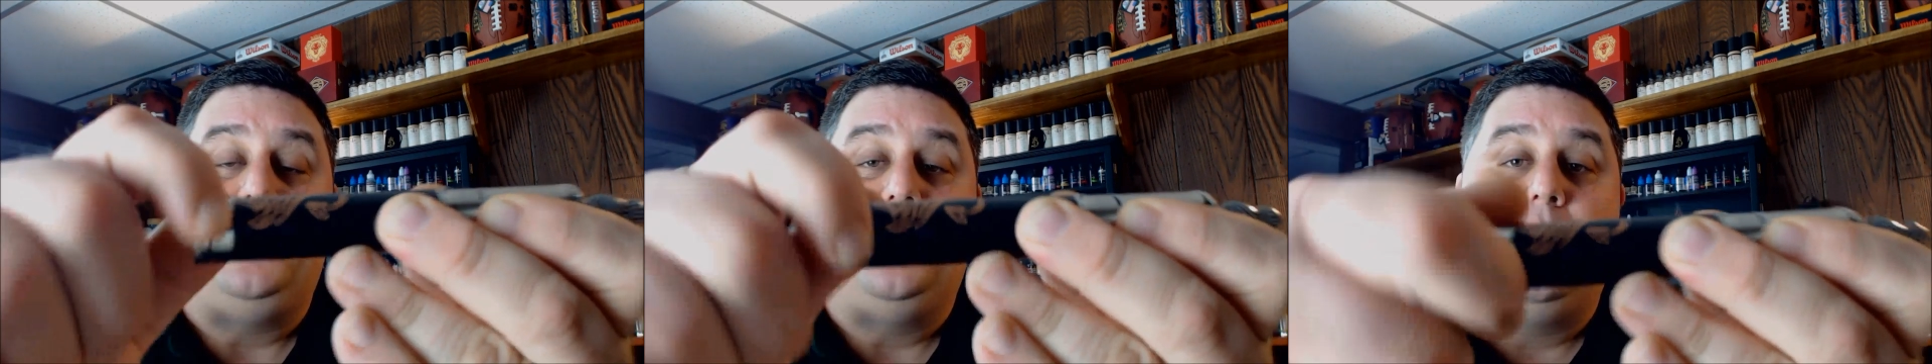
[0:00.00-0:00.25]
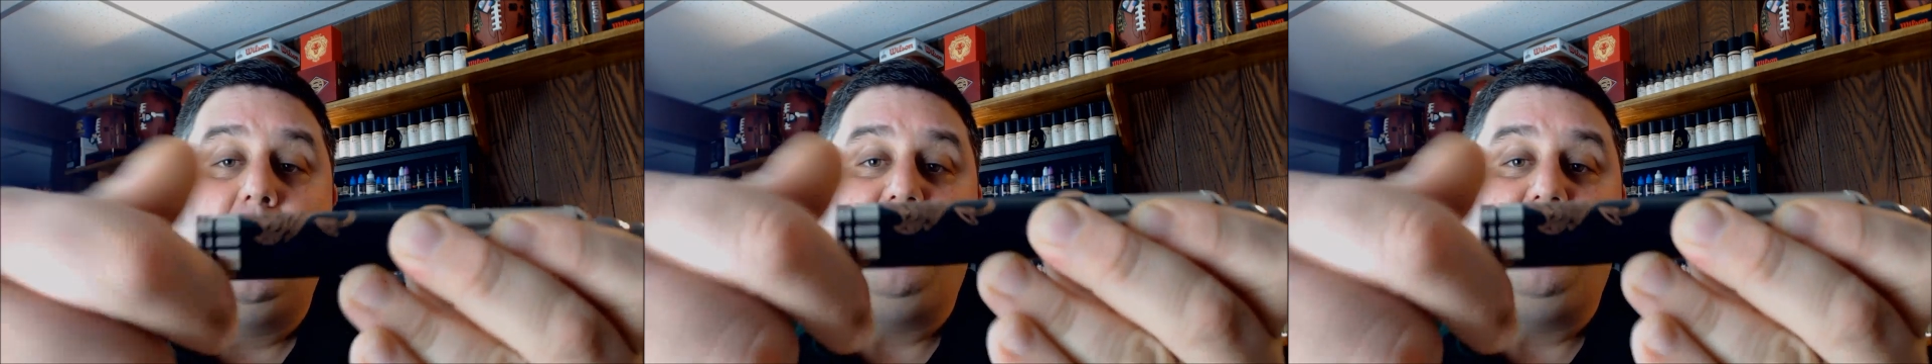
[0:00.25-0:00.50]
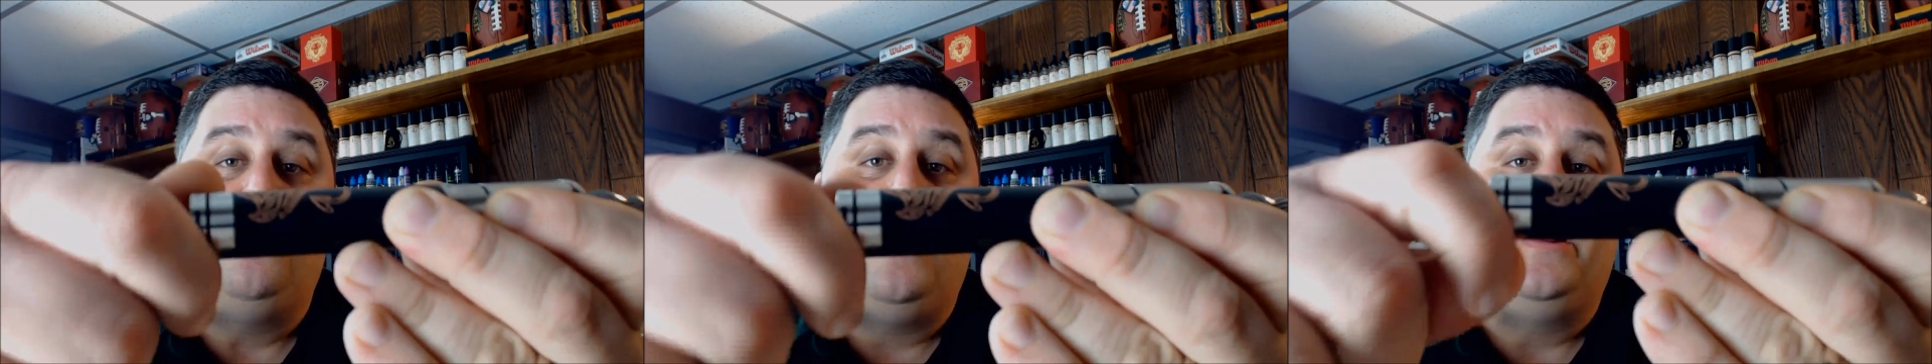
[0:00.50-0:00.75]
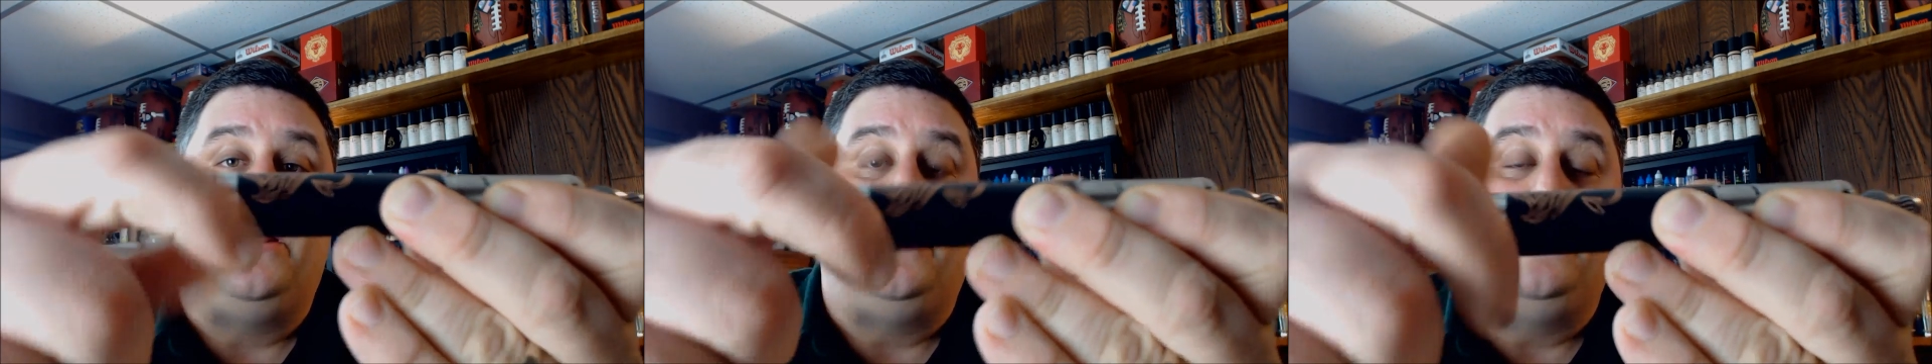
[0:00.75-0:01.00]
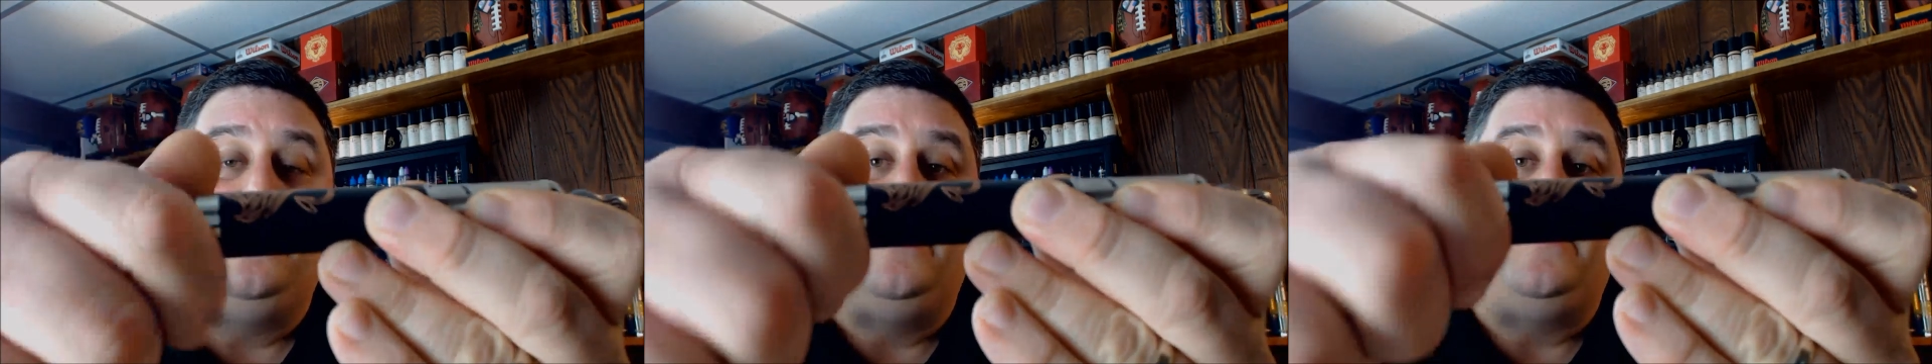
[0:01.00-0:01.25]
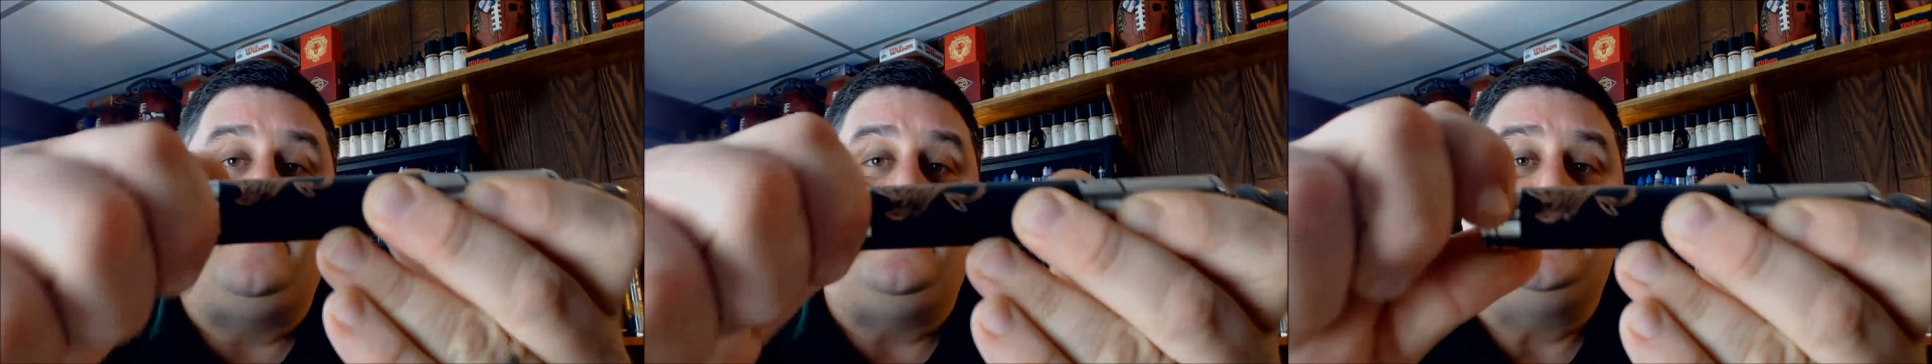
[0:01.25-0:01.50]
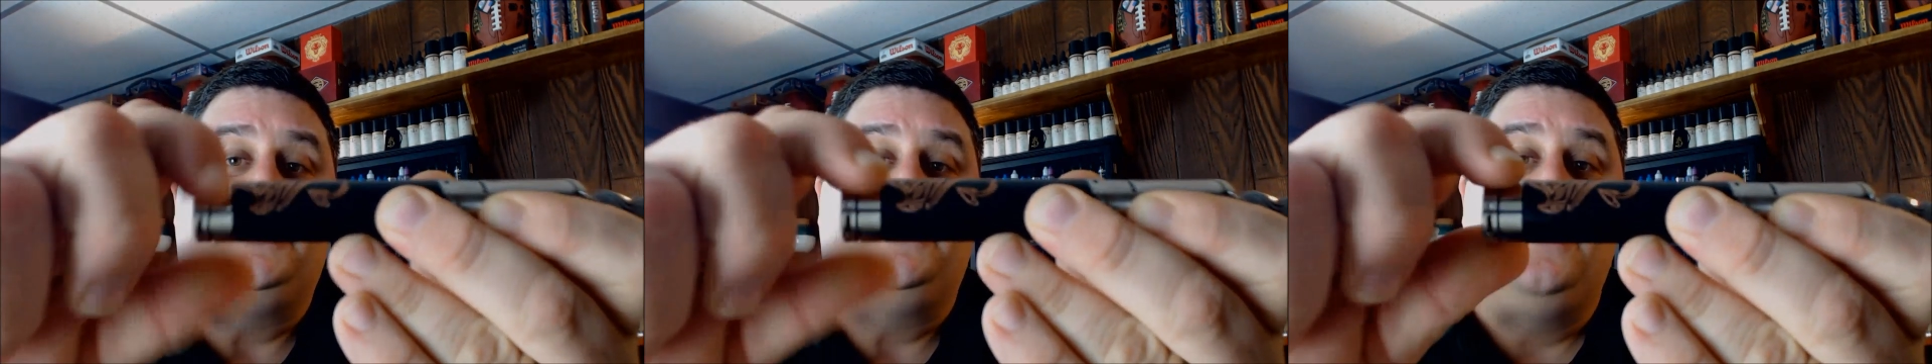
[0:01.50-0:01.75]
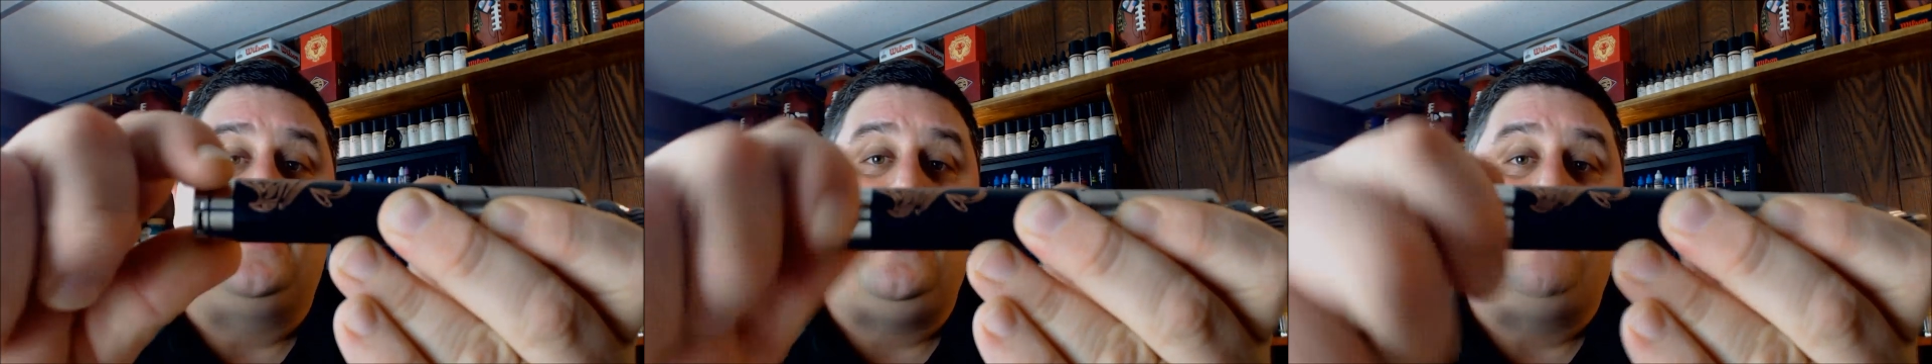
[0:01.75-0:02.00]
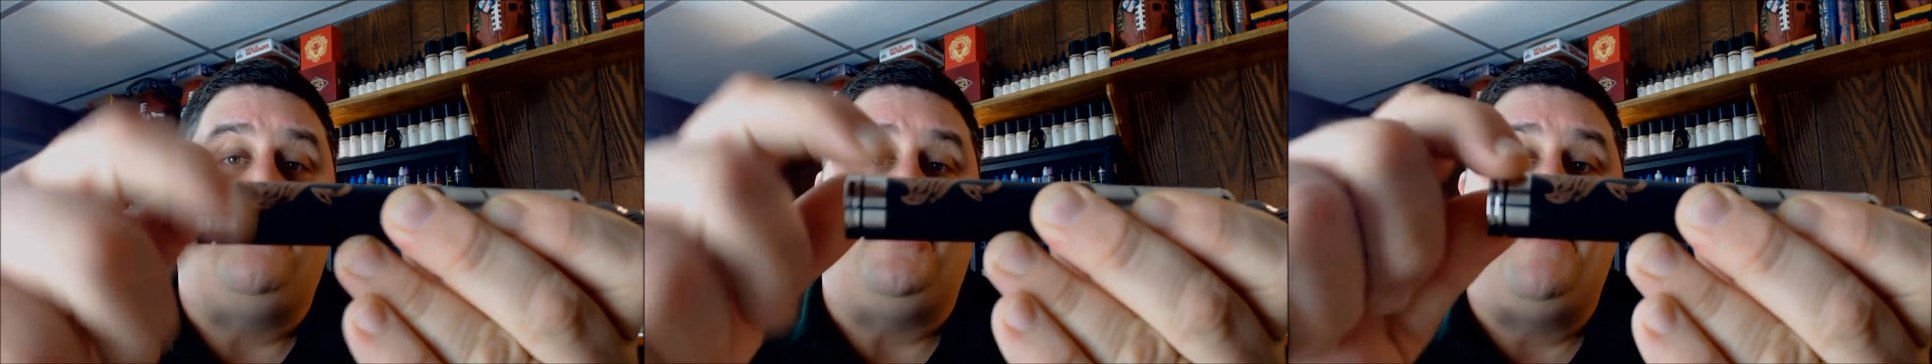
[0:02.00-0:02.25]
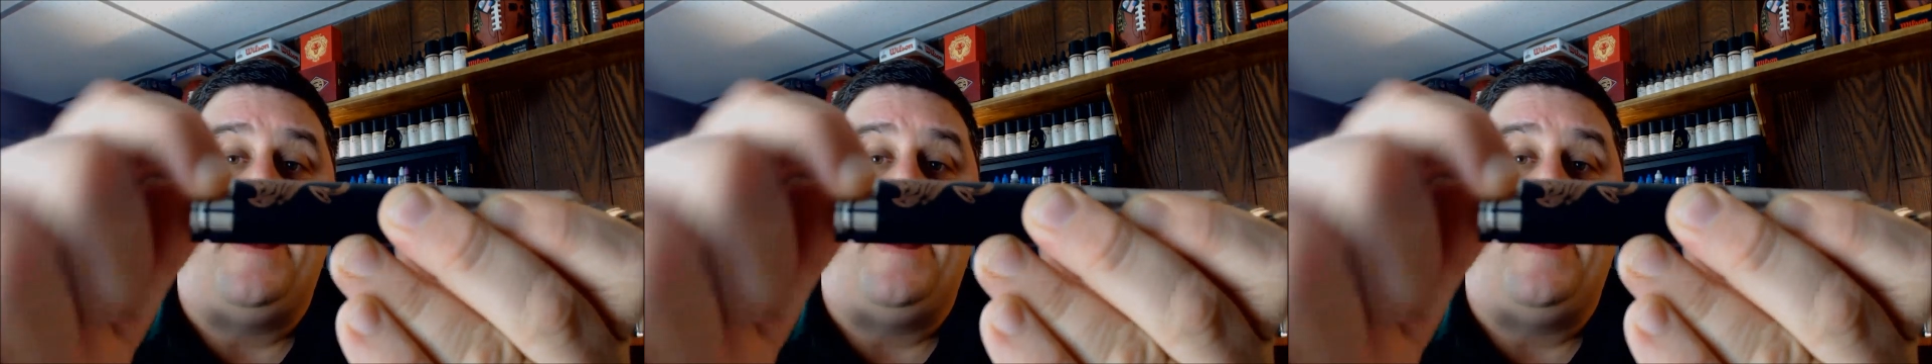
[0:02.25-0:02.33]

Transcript: You know, if you want to snug up